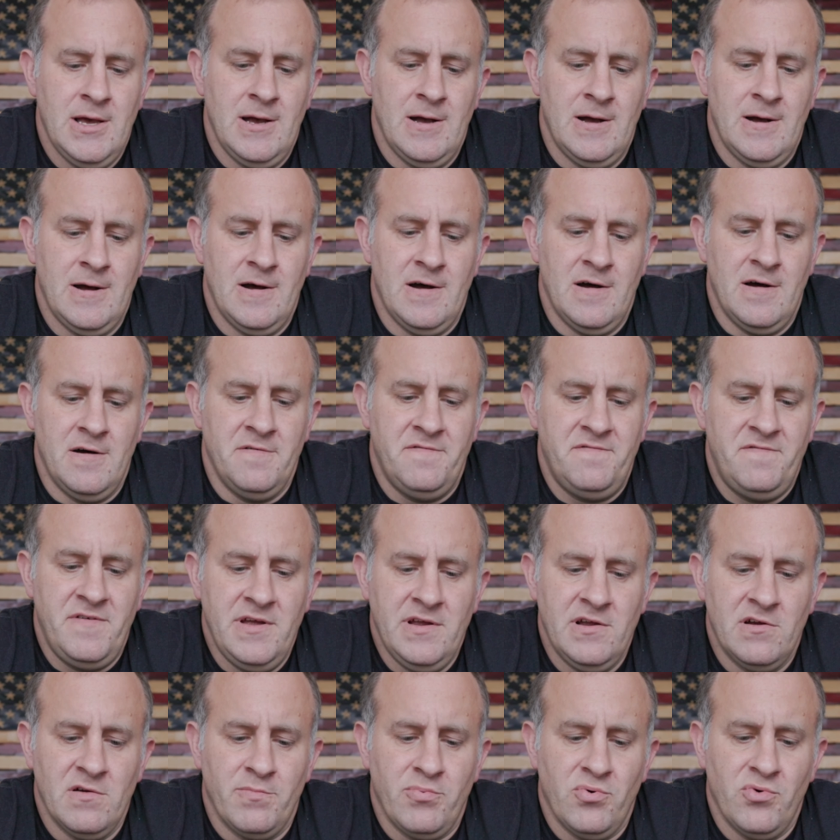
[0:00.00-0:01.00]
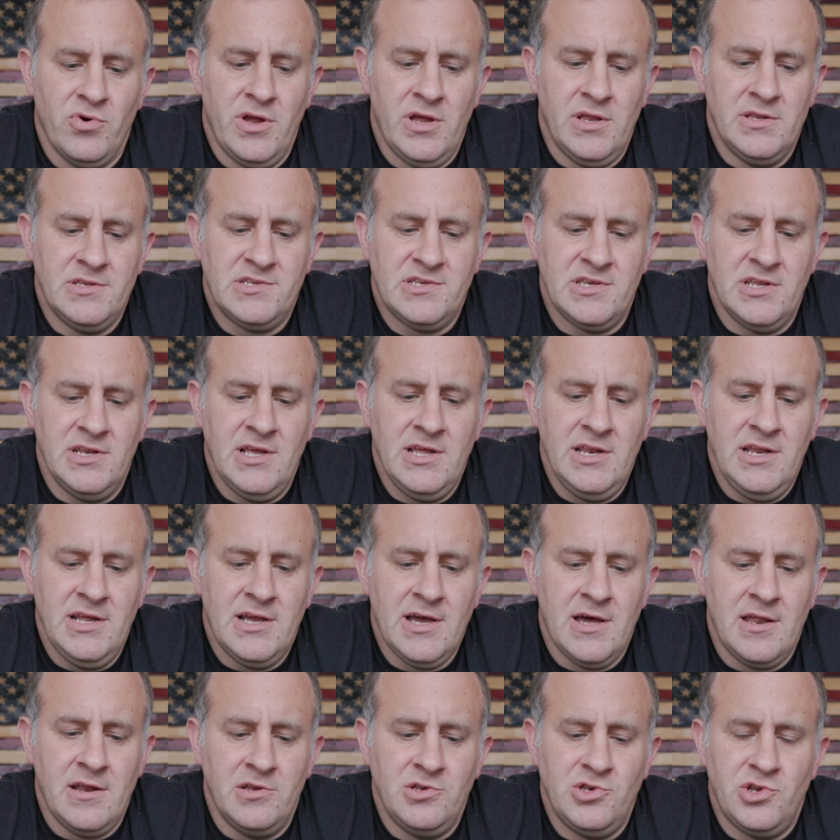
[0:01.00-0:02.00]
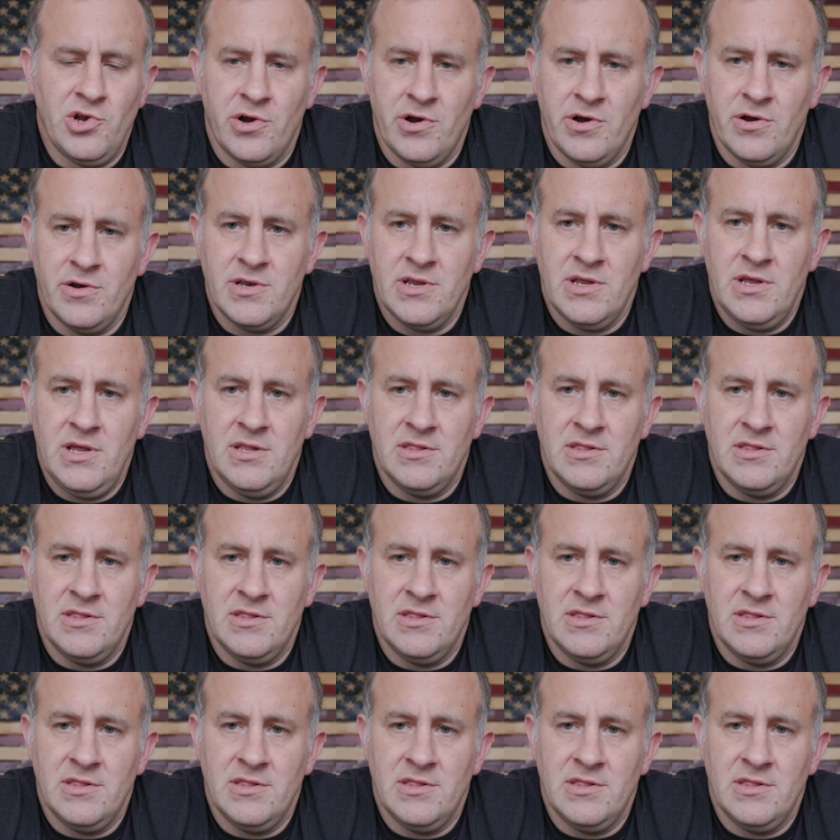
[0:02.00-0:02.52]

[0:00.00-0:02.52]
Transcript: fingerprints, and any kind of dirt